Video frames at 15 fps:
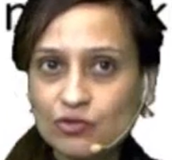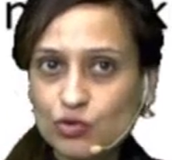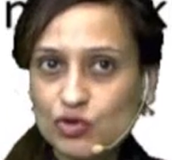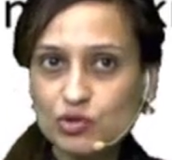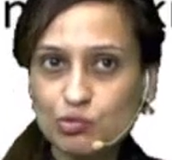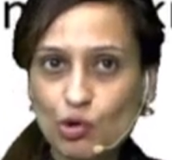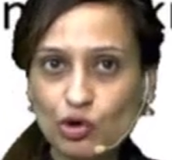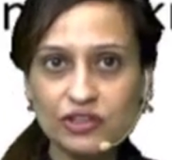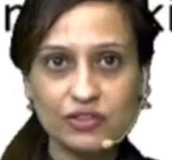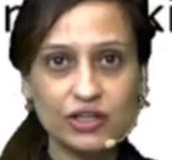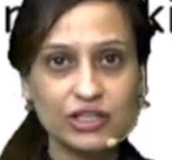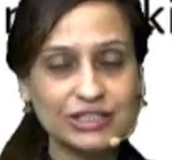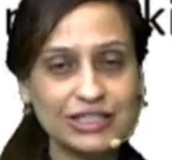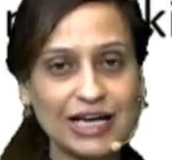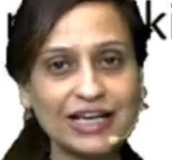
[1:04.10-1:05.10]
was born at
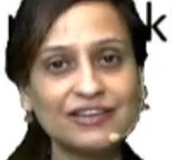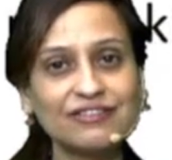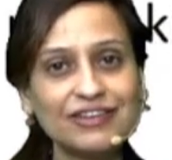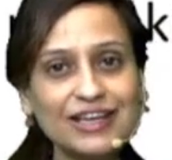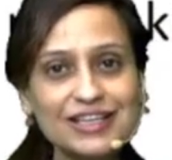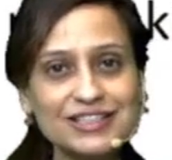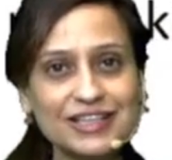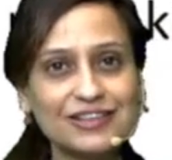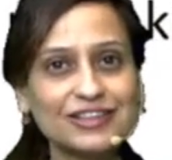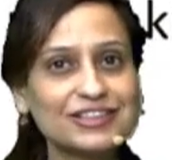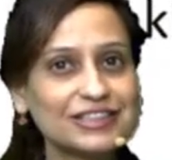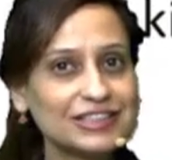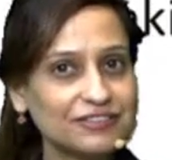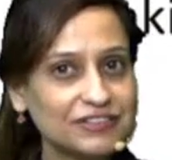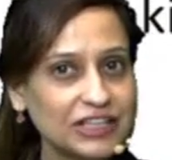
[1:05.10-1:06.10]
39 weeks and the
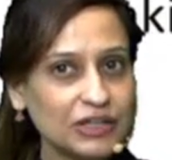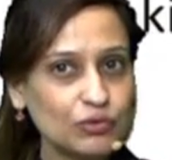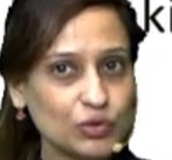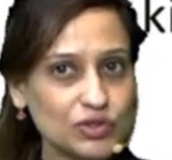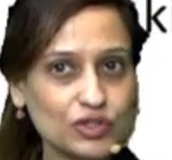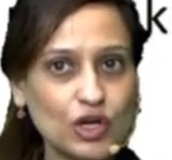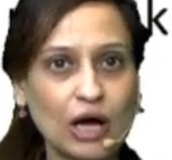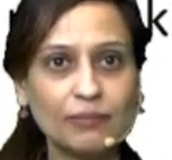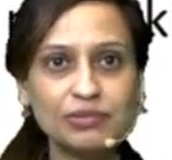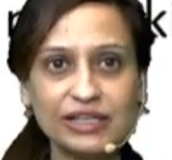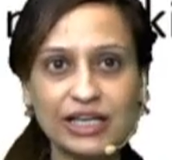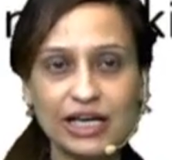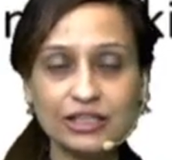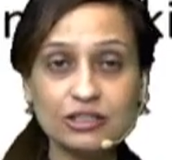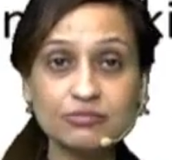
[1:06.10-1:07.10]
delivery was
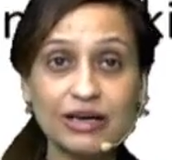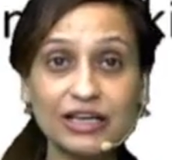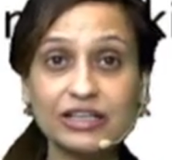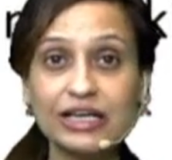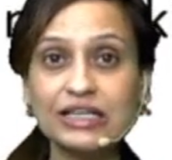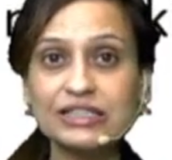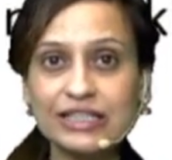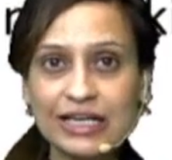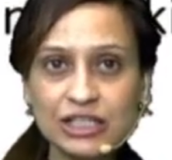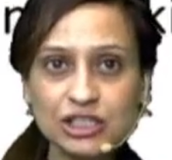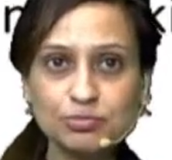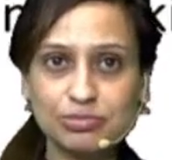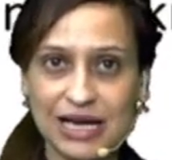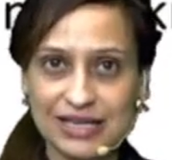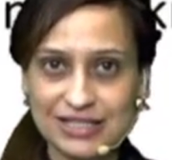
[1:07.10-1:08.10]
complicated by retained
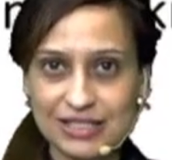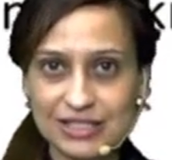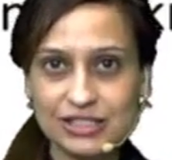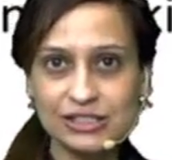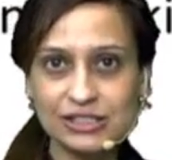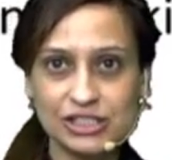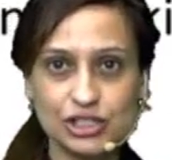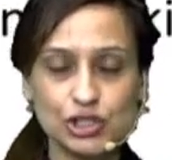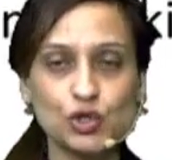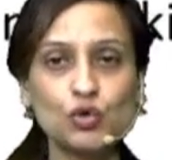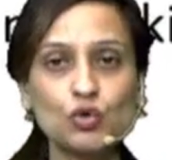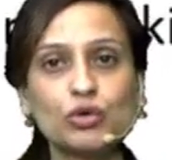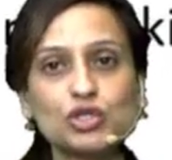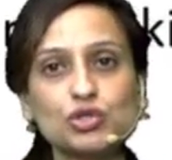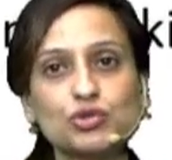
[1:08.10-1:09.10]
placental tissue,
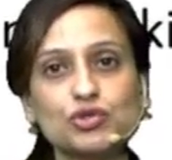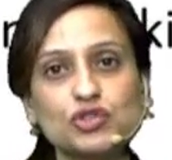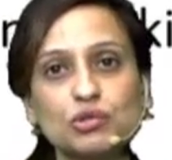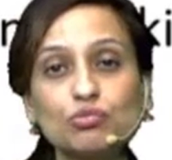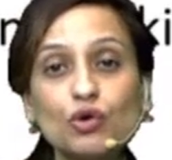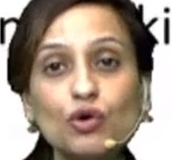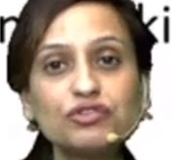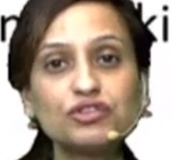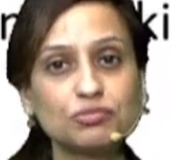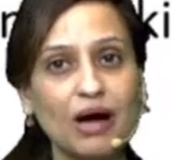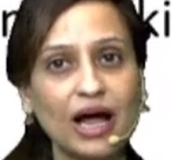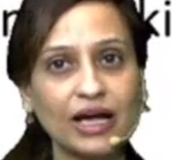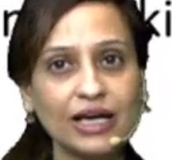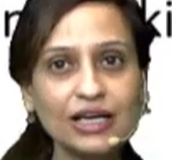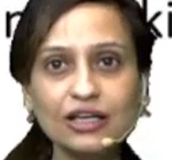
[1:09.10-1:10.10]
which was removed
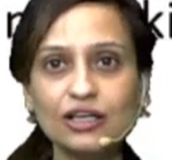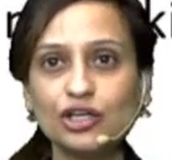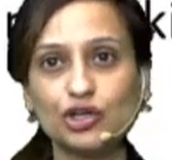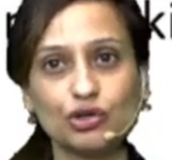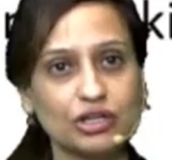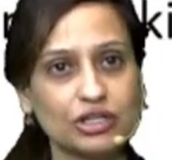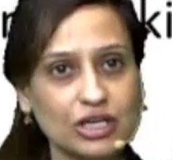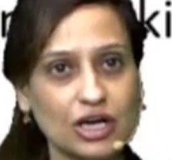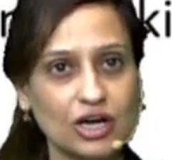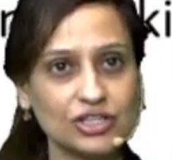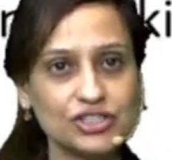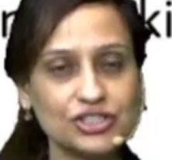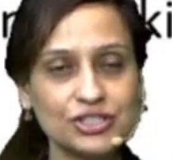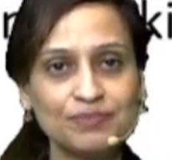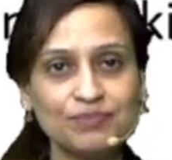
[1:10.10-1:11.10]
by
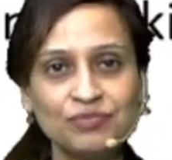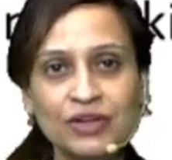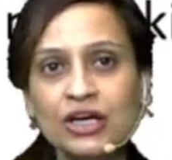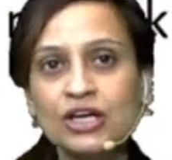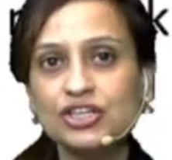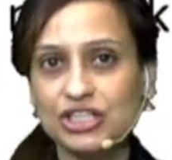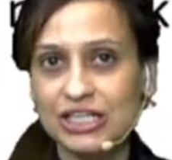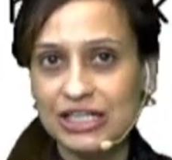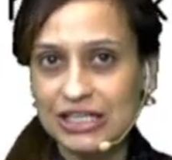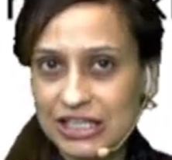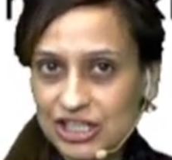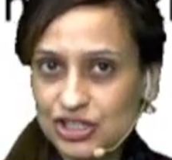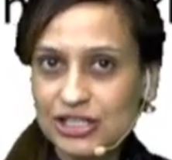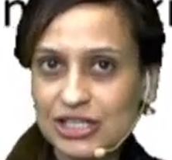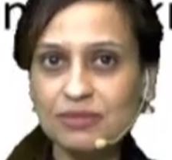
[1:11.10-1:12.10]
curettage. She
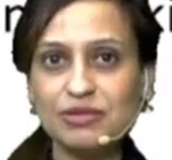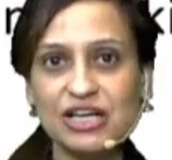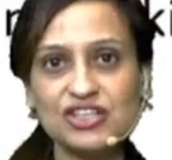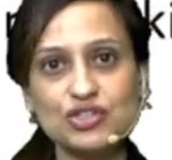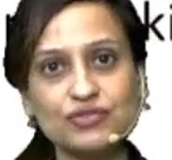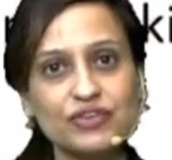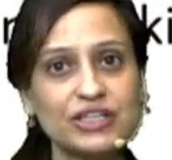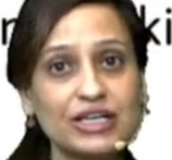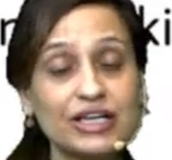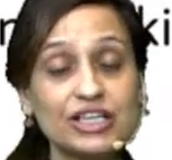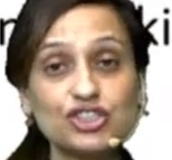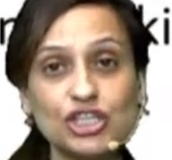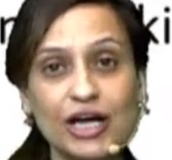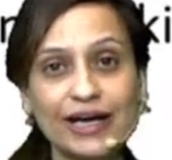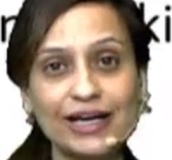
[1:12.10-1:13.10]
initially breastfed her
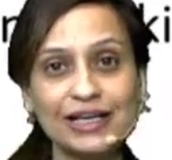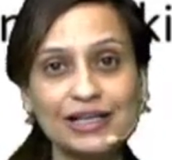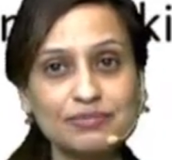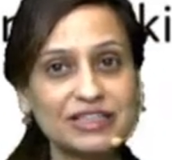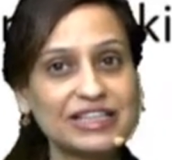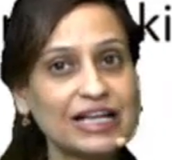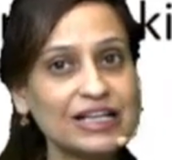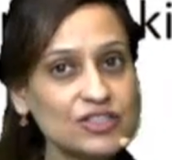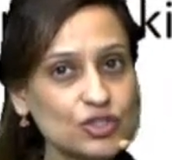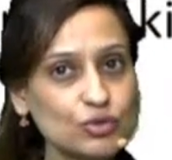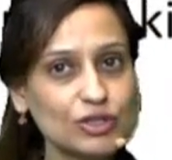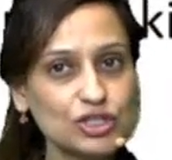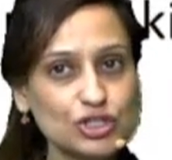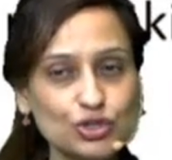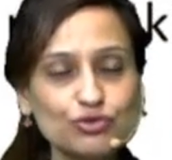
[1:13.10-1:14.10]
child, but then
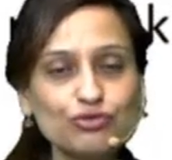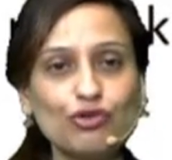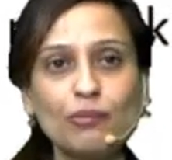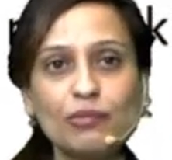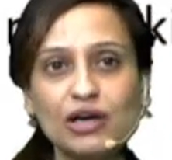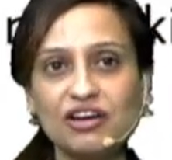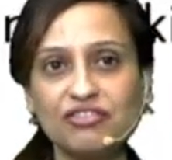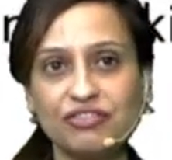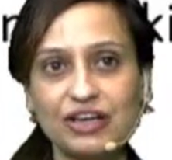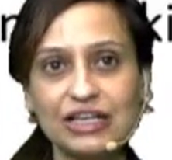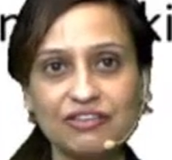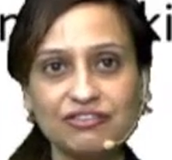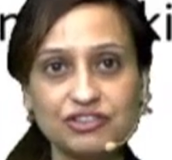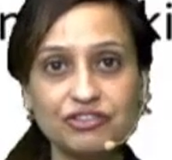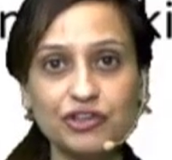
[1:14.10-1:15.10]
switched to formula feed
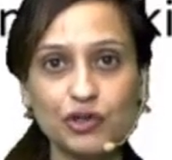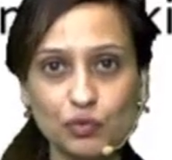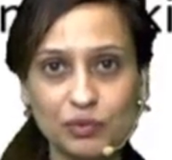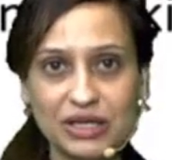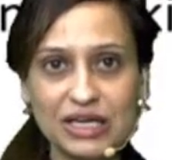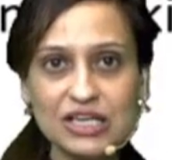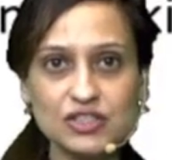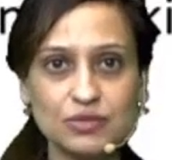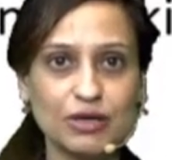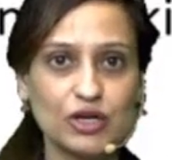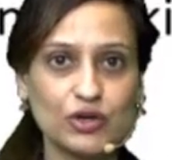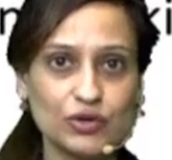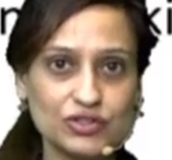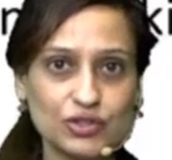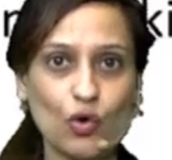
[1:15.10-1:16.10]
after a few weeks
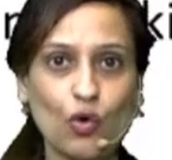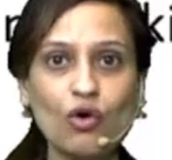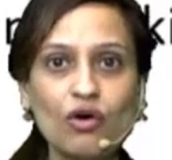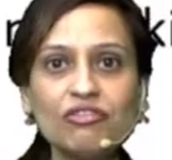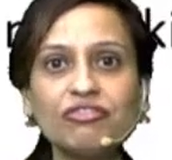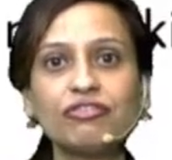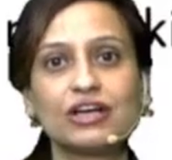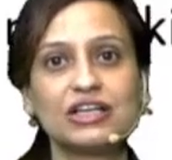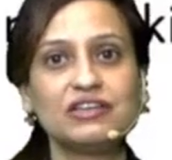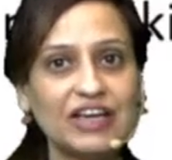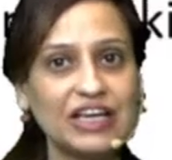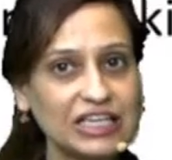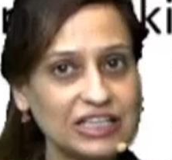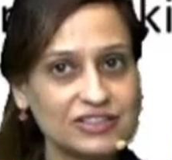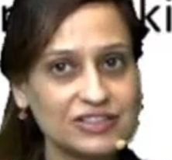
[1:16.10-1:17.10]
because of
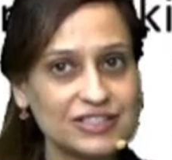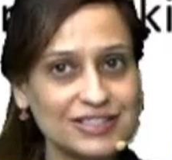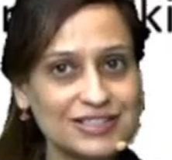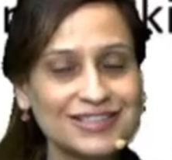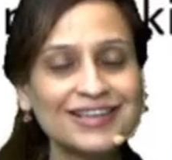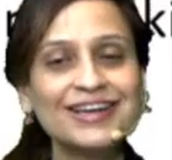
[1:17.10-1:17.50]
convenience,